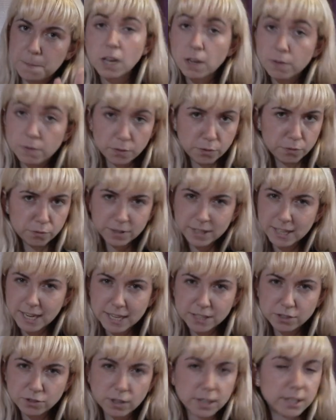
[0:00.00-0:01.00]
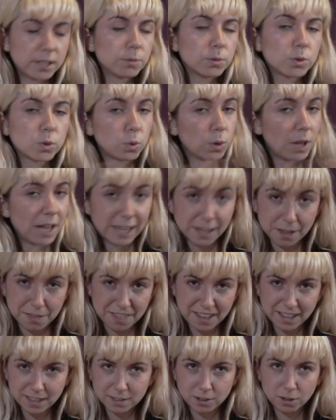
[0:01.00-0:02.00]
For 3 days straight, it was all I could
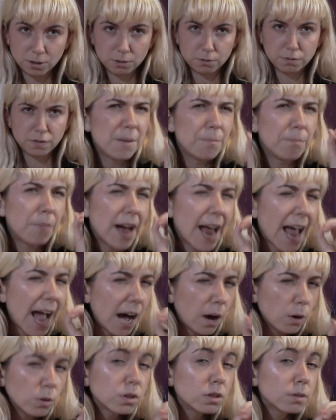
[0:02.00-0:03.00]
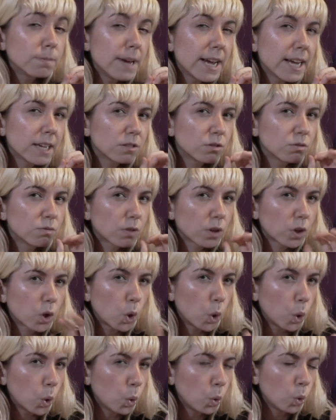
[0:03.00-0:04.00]
think of. My housemate
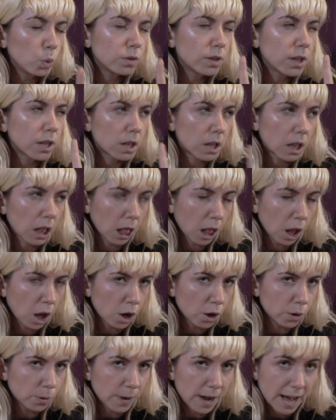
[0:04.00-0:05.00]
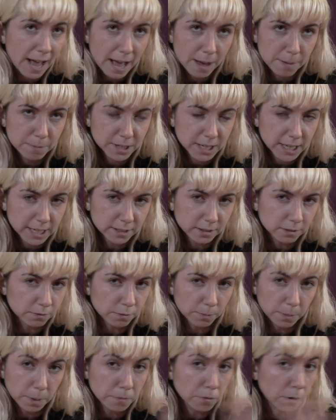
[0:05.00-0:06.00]
recalled the glow emanating
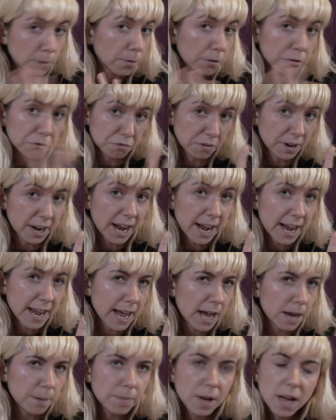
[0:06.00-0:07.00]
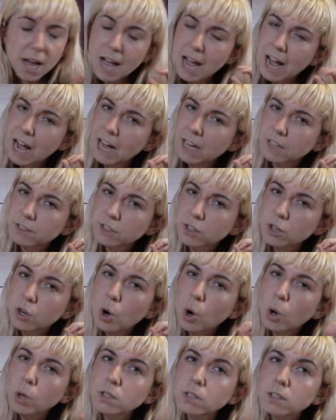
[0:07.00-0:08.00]
from my room at 3 AM as a
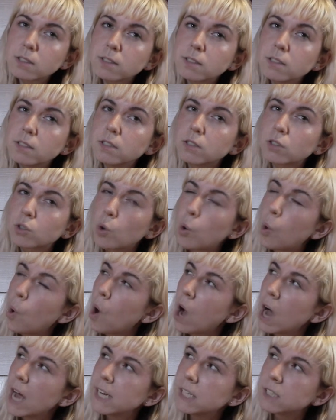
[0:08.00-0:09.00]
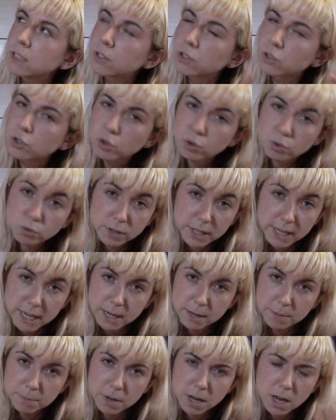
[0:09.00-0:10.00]
constant, quiet
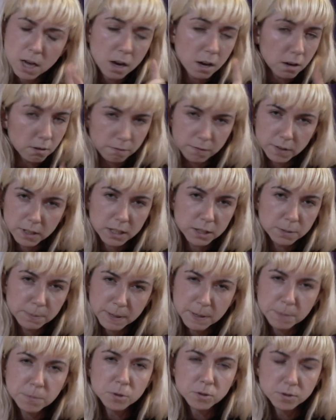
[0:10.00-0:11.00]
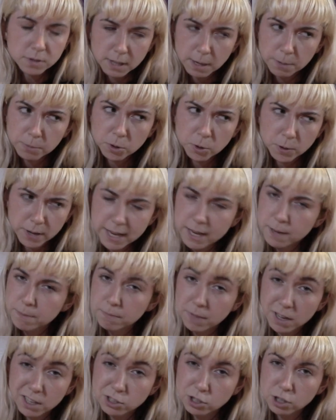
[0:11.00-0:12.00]
stream of Village People's seminal hit
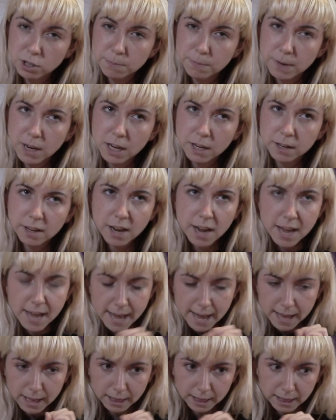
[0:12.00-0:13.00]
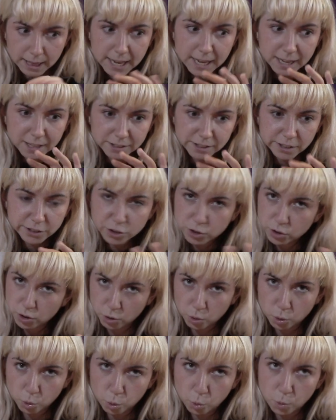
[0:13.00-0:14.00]
Macho Man leaked into the
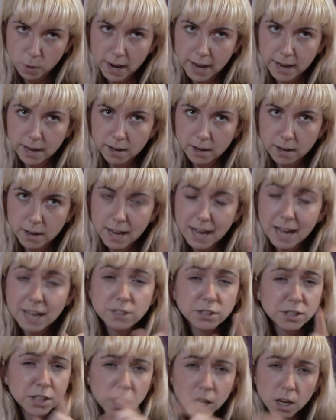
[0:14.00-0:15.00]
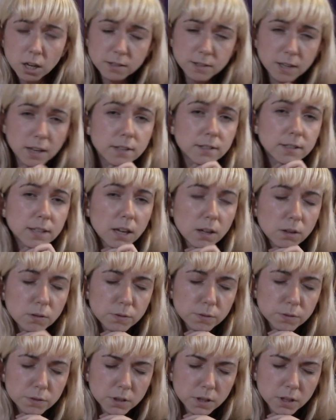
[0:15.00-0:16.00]
hallway, and she asked
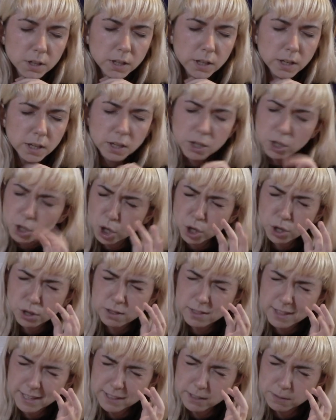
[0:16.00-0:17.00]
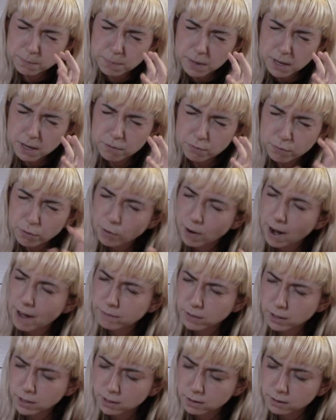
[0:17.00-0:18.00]
herself, could this be forever?